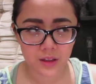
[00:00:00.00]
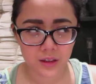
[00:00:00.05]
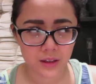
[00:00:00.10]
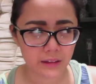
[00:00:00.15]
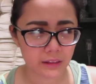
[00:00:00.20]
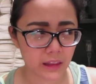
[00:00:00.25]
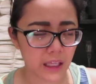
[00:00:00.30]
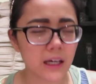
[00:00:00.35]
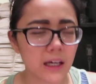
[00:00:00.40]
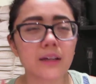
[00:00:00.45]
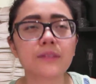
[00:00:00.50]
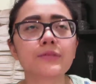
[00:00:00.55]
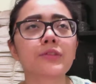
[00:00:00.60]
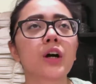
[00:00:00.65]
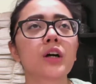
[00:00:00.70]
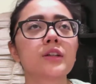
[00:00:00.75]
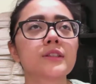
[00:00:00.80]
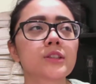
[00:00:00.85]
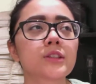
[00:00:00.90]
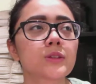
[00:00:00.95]
I think I've
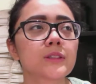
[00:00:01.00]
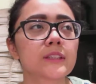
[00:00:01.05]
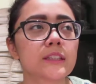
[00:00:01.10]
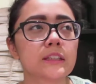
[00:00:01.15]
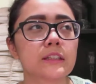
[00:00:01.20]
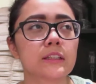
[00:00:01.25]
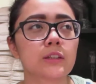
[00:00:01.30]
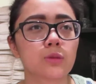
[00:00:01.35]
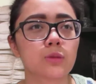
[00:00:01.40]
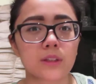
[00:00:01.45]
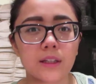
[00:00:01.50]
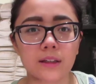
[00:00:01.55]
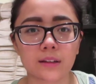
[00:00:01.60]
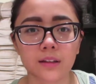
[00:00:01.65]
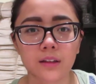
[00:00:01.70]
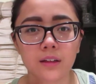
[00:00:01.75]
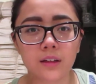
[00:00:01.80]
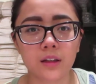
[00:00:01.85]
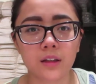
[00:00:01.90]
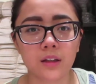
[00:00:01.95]
also seen it with like
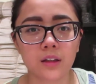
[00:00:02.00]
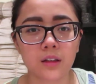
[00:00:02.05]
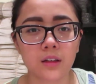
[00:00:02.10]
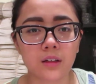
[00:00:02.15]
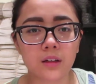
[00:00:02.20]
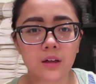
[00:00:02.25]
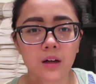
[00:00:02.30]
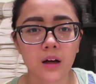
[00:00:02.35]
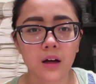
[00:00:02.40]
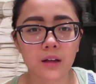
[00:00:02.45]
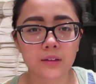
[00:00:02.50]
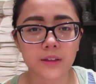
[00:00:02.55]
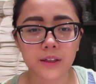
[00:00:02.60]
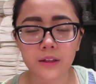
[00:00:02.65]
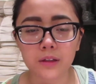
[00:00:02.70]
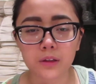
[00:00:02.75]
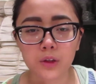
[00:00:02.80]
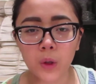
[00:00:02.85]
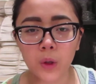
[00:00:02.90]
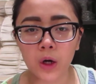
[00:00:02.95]

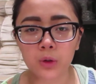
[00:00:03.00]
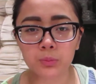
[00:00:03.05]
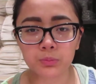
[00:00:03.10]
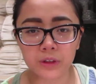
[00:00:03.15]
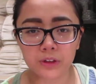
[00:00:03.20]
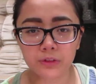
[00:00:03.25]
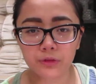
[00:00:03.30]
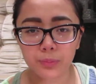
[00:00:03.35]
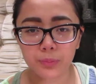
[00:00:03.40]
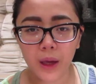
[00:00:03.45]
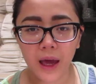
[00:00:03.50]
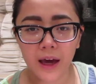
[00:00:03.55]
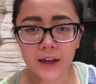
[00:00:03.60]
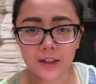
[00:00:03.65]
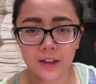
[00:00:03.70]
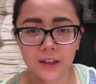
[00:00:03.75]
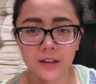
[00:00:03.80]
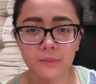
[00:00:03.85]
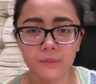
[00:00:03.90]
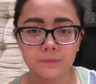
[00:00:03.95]
a ground beef
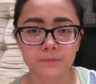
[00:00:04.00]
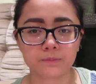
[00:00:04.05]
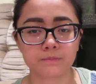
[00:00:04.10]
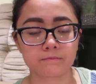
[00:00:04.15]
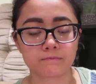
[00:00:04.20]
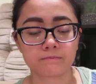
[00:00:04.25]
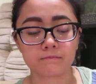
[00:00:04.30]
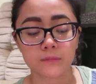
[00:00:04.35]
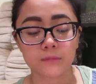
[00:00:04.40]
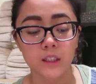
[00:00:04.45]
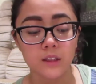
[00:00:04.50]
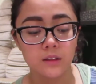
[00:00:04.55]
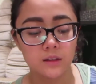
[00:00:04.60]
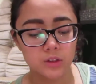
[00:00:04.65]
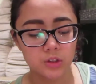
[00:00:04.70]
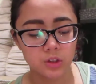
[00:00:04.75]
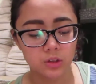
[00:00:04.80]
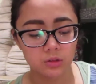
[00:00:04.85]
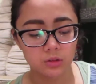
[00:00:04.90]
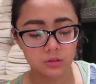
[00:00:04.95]
patty.
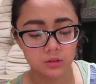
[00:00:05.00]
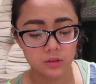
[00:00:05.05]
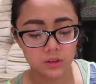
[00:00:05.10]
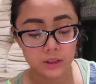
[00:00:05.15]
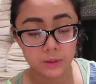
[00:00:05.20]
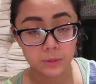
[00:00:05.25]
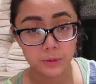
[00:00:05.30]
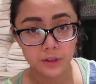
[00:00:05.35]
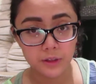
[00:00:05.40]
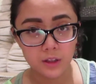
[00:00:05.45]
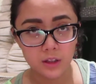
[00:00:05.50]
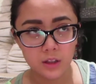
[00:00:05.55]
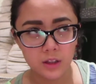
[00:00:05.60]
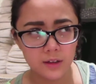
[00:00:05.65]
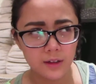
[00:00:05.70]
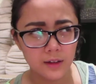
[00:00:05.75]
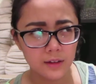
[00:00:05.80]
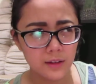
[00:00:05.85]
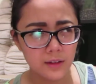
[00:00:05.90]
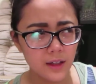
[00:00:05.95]
So that's pretty good.
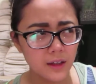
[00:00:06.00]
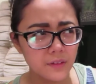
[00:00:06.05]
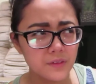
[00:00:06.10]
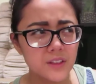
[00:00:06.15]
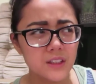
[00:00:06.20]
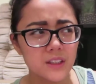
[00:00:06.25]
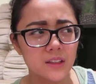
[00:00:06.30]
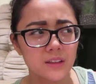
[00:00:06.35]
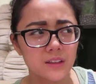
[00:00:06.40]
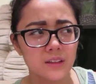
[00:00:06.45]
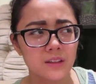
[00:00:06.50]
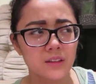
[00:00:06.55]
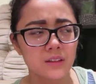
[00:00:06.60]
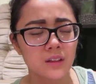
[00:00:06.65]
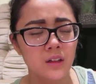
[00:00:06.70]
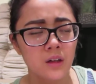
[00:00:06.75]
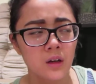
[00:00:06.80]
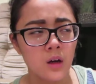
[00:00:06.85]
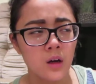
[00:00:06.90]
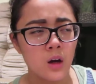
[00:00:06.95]
And I think I've
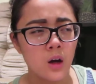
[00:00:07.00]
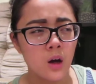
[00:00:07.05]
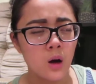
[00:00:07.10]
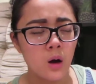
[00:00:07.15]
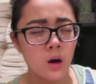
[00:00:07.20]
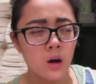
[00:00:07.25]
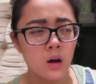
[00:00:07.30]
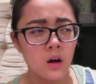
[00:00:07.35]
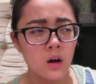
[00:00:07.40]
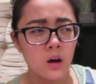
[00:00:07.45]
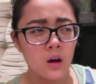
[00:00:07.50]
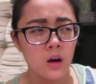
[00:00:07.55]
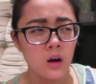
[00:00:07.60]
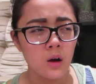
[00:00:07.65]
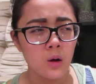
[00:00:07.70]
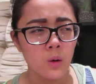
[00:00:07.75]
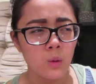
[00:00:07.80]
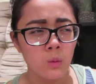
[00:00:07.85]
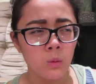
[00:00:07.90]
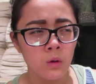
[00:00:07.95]
seen
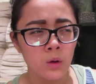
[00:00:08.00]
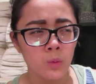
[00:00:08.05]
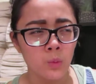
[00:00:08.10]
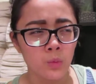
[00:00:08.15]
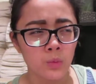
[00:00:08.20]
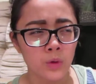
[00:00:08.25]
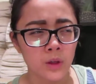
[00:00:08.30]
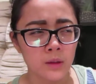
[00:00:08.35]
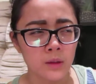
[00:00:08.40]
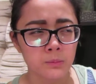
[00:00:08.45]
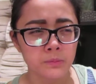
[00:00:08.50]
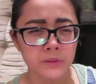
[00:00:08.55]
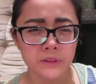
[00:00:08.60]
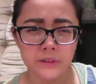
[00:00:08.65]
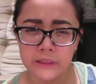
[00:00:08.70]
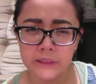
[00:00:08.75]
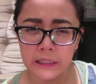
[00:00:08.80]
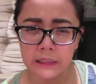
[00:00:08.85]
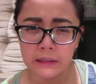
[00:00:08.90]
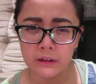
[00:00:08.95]
one in
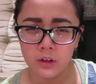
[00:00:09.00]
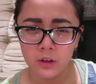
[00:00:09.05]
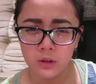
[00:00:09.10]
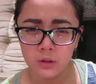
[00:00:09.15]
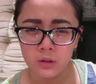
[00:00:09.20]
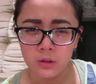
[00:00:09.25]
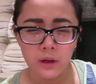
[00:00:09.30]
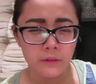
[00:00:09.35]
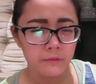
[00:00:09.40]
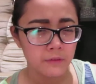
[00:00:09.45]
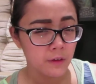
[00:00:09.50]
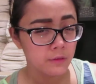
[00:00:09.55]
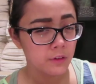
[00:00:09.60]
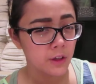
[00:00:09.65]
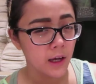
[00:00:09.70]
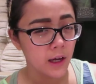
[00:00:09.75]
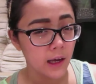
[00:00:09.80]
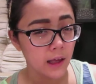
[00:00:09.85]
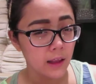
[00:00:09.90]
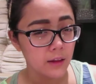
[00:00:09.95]
potato. I've never
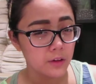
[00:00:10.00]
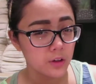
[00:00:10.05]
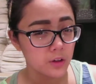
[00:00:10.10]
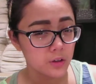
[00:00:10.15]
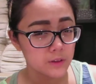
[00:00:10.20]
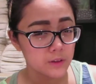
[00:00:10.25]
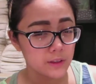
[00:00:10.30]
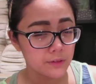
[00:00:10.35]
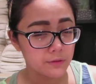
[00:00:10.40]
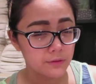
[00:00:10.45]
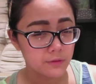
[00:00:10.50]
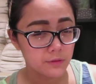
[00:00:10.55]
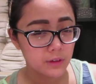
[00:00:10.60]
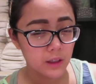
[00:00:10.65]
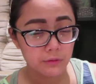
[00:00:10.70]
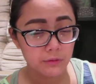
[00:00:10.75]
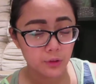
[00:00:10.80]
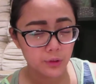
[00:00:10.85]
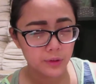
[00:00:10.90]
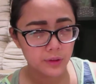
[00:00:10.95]
had those.
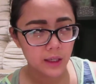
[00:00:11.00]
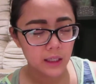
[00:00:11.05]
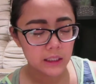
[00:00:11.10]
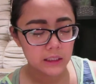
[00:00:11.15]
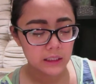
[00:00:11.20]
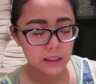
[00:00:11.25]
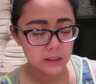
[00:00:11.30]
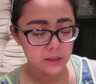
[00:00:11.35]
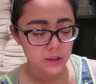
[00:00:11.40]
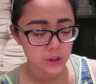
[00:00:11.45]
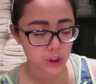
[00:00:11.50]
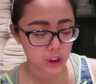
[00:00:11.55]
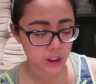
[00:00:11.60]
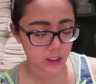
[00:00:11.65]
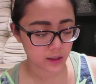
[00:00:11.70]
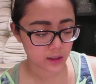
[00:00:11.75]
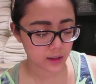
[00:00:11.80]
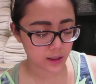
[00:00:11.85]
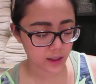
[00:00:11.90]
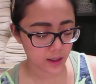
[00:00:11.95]
I've only had like the
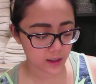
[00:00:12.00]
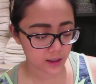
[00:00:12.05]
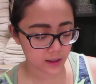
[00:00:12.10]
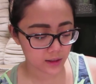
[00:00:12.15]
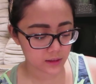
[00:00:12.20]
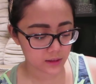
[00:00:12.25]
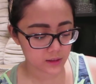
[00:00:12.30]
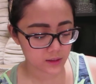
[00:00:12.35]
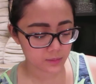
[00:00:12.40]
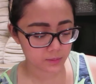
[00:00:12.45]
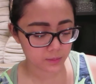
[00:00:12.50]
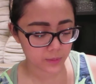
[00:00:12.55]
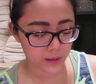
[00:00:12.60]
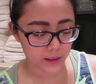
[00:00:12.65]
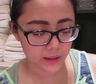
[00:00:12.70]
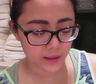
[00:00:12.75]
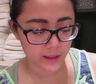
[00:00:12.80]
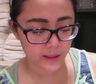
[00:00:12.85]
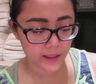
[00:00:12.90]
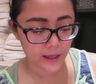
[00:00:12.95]
chicken kind,
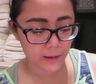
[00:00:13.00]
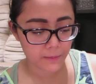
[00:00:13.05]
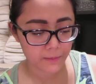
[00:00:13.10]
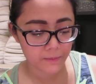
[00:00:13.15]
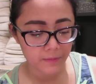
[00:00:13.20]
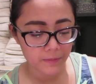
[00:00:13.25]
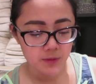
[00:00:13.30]
but yeah.